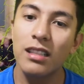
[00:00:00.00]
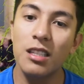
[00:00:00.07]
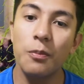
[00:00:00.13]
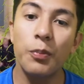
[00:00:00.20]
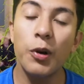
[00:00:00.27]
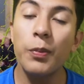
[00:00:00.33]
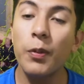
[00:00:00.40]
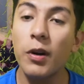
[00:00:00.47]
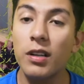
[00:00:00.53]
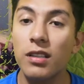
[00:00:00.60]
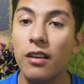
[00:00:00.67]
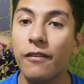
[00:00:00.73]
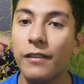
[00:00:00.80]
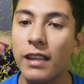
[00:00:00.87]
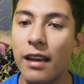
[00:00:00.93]
The
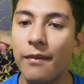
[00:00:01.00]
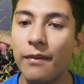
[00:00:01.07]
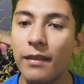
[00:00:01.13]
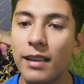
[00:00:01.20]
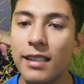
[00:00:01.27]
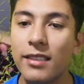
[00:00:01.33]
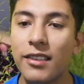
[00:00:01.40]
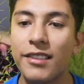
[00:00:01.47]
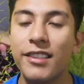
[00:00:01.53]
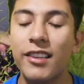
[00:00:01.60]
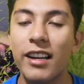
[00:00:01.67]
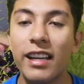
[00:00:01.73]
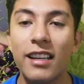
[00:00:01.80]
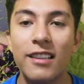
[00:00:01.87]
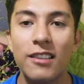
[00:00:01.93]
purpose of them is to
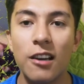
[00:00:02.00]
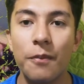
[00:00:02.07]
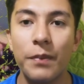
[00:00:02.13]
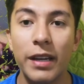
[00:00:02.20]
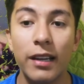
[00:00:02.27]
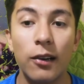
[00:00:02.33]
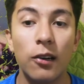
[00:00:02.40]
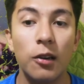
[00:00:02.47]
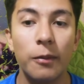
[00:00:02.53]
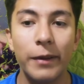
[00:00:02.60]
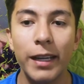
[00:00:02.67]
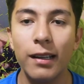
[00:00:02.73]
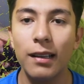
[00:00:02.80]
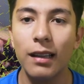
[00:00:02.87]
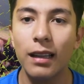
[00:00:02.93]
study a topic or
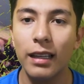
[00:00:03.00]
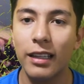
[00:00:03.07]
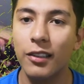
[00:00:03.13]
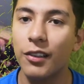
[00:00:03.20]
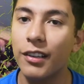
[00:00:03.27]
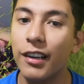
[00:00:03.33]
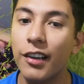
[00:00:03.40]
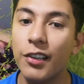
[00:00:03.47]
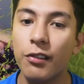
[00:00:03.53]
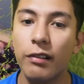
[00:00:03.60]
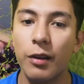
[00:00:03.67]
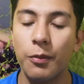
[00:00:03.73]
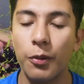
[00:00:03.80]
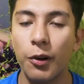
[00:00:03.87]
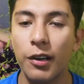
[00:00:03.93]
bill in order to
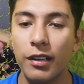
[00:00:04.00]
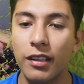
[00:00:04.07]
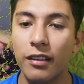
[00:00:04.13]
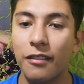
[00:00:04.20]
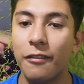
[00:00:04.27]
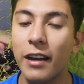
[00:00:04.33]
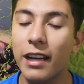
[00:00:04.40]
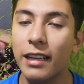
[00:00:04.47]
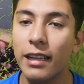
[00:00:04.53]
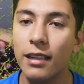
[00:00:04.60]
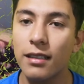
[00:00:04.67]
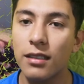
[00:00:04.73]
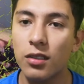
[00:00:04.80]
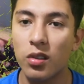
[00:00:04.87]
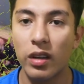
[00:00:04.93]
report their
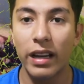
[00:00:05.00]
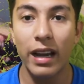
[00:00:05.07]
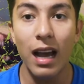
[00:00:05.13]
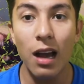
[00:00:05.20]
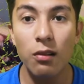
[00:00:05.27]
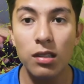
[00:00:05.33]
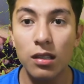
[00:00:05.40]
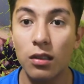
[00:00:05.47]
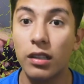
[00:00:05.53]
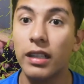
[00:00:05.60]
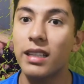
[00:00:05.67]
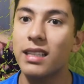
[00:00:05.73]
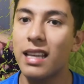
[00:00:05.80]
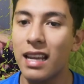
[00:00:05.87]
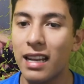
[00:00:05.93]
findings to the House or
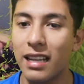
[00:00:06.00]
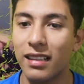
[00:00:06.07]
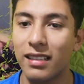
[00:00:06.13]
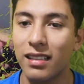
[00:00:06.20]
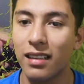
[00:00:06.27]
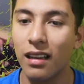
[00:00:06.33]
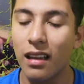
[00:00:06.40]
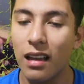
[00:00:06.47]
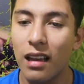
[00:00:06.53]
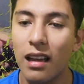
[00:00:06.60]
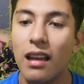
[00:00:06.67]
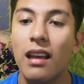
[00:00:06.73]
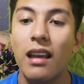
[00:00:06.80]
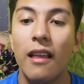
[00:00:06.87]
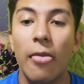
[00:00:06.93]
the Senate.
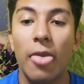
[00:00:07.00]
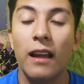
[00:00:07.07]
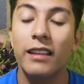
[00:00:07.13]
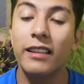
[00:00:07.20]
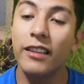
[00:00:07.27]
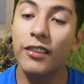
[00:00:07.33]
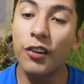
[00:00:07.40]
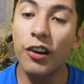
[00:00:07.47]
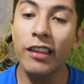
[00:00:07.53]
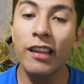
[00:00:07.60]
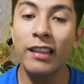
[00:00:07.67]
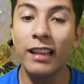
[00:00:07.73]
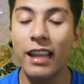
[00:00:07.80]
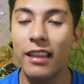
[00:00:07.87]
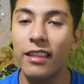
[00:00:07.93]
The North
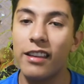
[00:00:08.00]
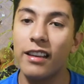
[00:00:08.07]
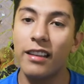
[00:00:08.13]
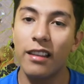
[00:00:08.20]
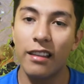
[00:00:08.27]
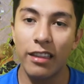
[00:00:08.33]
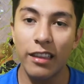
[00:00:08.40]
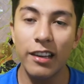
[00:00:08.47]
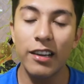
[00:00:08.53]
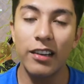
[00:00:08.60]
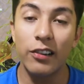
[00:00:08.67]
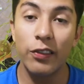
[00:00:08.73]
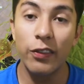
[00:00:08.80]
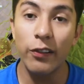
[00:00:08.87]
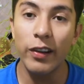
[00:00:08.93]
Atlantic
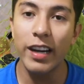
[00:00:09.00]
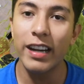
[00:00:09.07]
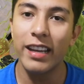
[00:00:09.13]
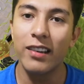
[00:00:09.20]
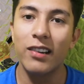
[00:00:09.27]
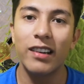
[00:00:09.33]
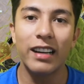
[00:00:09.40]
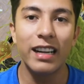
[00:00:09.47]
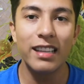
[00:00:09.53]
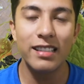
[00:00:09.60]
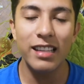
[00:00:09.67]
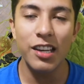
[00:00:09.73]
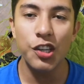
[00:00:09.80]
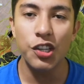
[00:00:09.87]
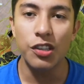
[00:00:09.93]
Treaty
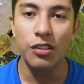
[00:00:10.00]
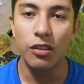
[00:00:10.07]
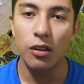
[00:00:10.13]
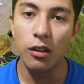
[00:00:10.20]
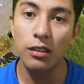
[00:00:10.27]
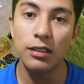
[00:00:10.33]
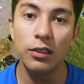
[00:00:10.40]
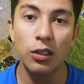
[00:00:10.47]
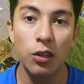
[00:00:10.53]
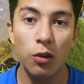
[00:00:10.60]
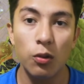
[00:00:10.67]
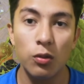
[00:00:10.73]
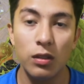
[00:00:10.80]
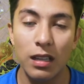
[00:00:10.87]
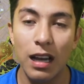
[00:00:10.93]
Organization, also
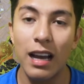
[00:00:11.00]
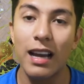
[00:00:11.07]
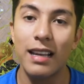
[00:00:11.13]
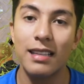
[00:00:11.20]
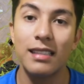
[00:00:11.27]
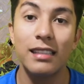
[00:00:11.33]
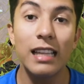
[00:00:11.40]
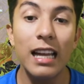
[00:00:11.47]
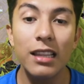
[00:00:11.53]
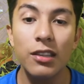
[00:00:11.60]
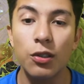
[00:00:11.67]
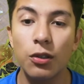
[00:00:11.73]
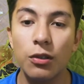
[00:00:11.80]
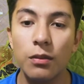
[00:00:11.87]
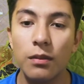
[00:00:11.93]
known as
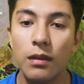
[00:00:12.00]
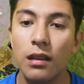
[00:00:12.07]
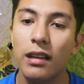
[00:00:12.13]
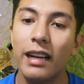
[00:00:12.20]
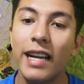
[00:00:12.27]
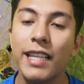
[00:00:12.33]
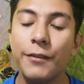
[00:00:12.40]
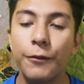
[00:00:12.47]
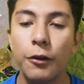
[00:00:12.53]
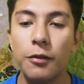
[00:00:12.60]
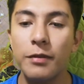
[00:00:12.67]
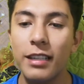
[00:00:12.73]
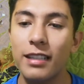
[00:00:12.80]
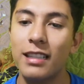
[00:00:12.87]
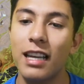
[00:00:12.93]
NATO, has
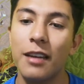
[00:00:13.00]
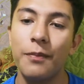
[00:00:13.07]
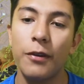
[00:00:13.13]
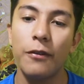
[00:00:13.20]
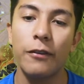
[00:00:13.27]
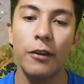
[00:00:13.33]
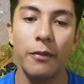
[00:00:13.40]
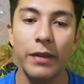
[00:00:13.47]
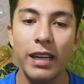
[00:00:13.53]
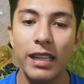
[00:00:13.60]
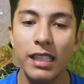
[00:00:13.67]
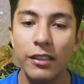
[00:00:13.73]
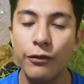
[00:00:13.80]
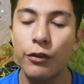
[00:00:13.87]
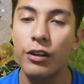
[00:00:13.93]
formed this type of
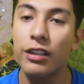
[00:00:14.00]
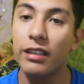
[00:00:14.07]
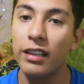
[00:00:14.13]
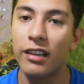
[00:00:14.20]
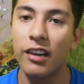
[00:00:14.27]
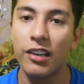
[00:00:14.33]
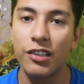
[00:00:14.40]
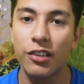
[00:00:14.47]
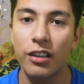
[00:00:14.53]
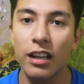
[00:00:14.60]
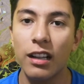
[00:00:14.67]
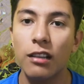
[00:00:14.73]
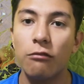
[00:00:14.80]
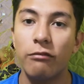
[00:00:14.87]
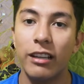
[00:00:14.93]
committees for
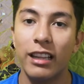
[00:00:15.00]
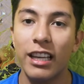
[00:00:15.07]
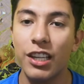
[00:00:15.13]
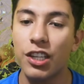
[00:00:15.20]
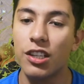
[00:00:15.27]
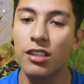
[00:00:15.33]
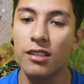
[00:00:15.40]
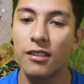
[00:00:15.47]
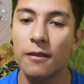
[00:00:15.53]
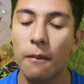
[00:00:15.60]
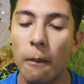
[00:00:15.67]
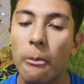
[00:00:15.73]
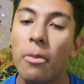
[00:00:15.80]
international relations.